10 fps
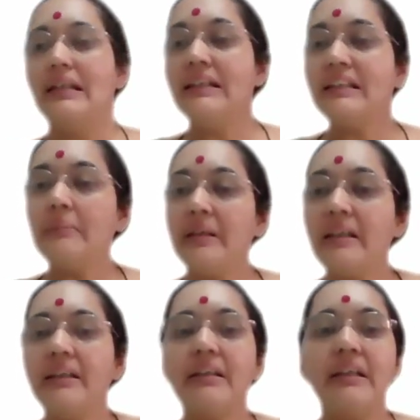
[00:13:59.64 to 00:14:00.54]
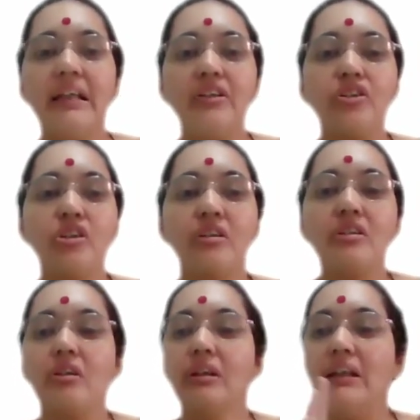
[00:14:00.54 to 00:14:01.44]
Intermediate
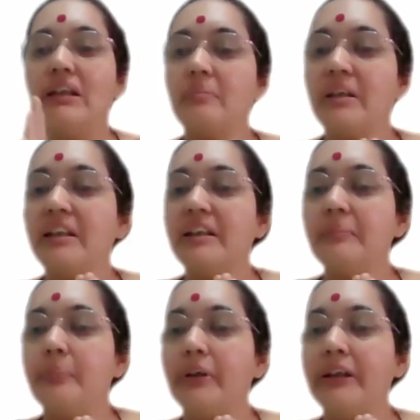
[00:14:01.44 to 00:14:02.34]
directions or intermediate